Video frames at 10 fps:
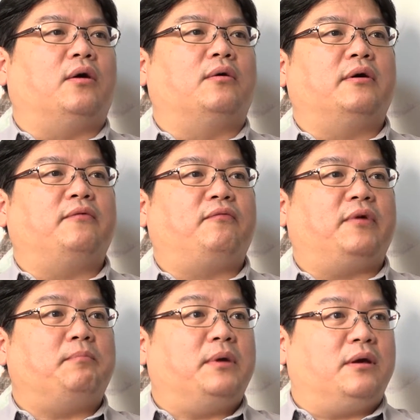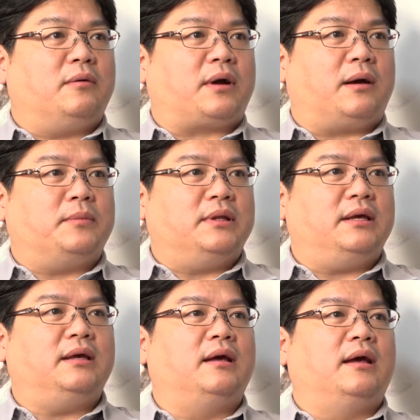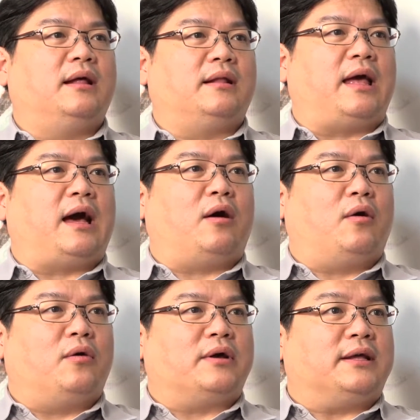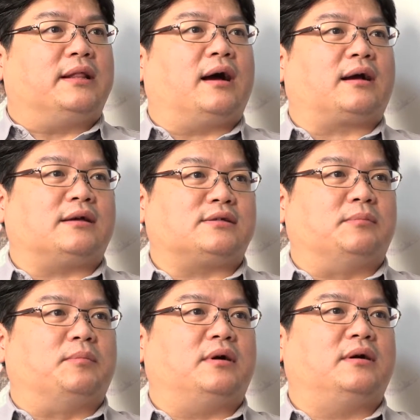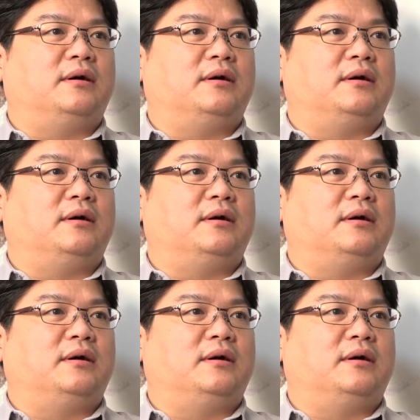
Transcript: or feed mill company, they are all Idah customers.